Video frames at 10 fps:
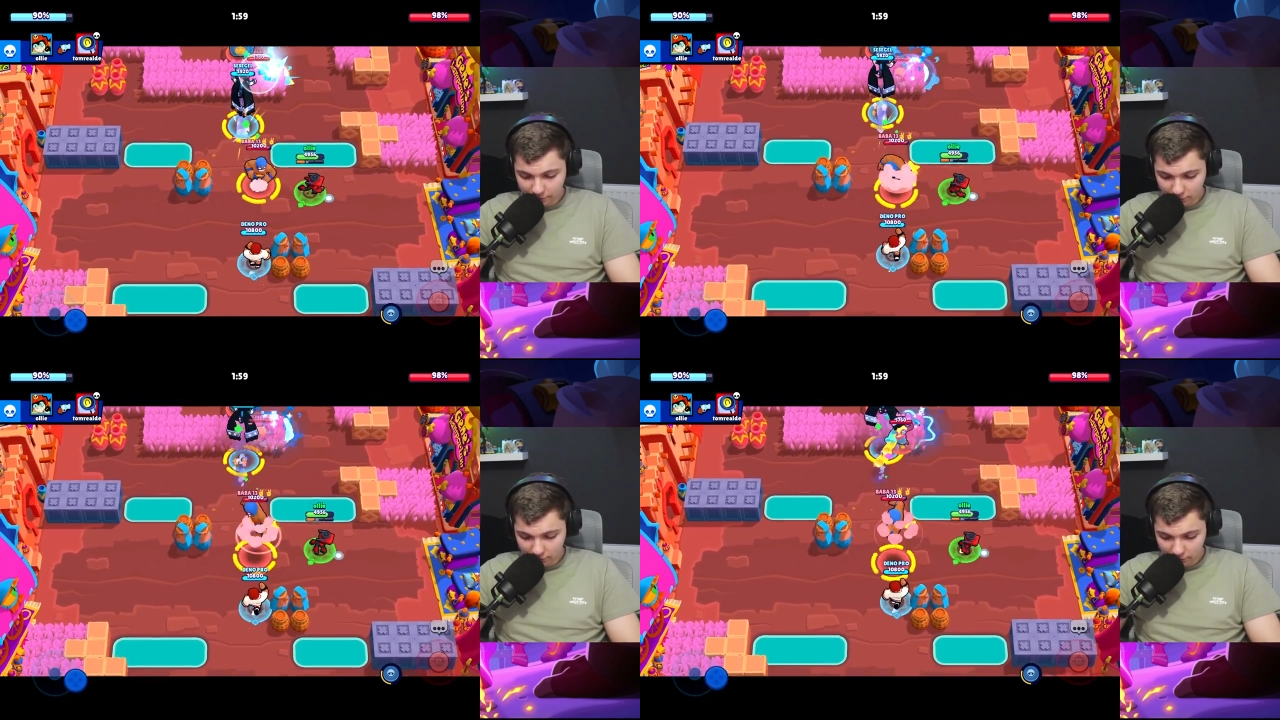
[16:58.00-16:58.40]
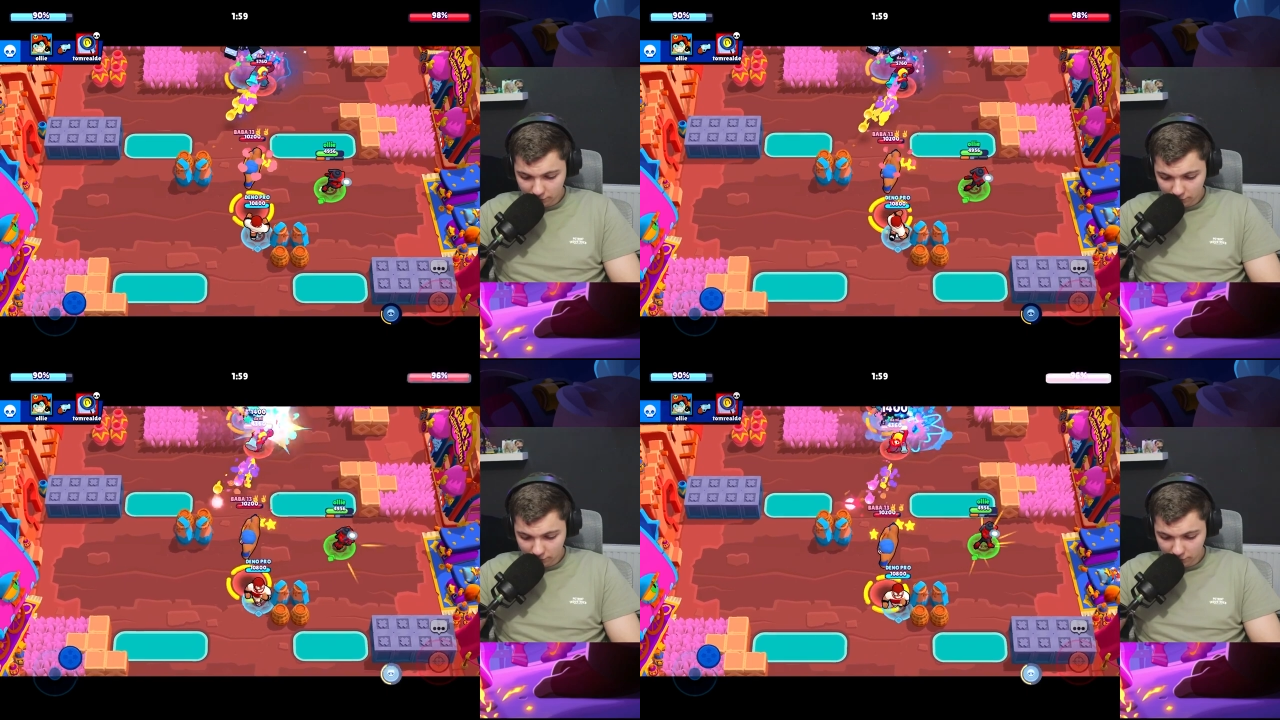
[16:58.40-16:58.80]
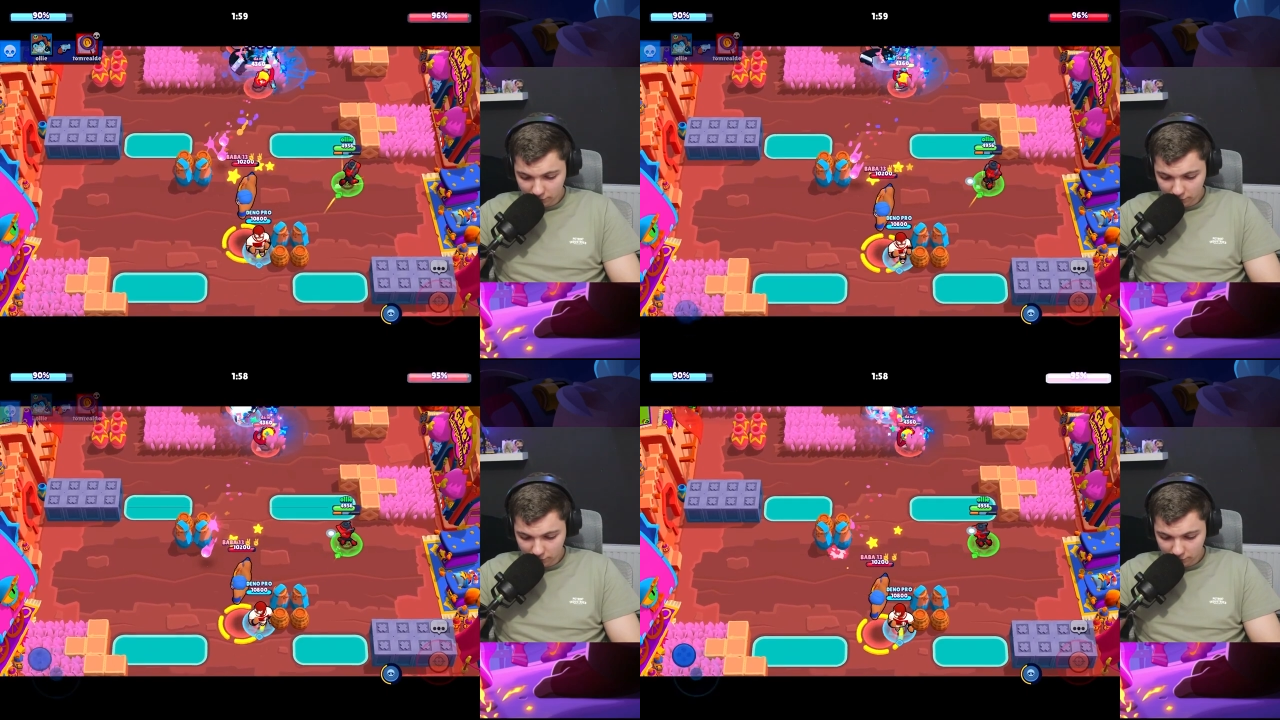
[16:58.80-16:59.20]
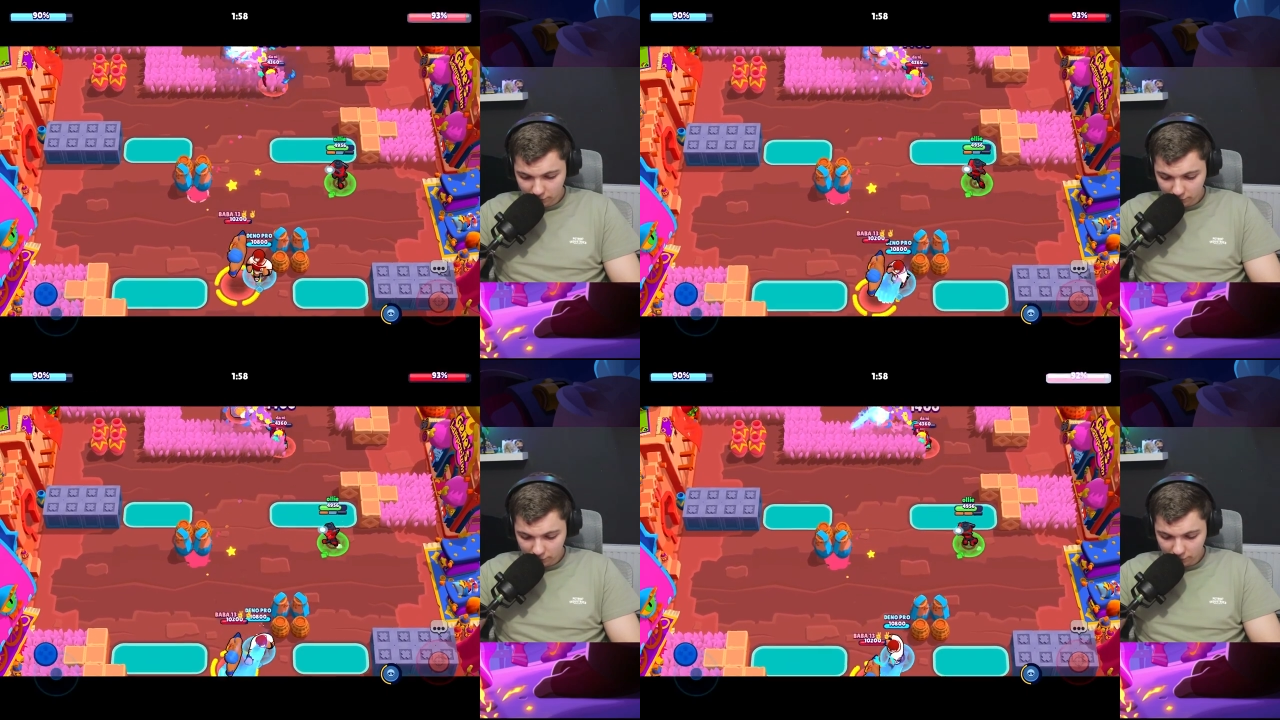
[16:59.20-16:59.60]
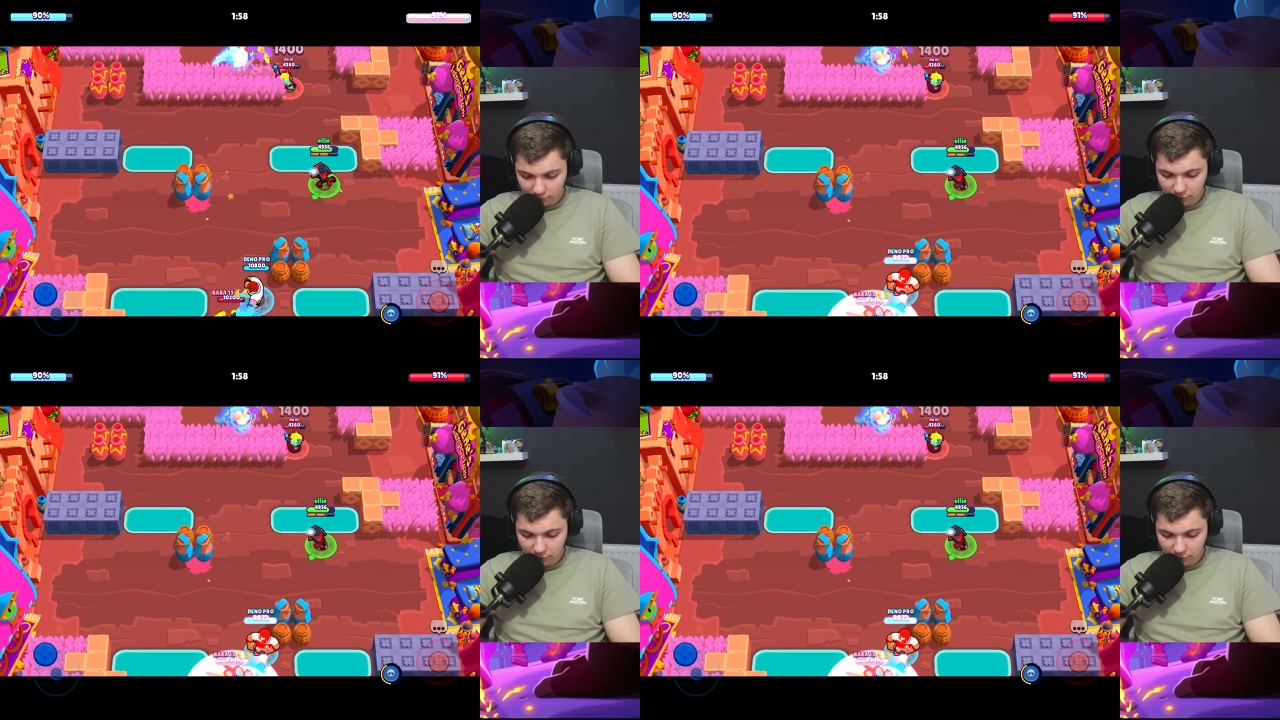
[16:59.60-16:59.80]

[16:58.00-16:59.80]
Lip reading: (silence)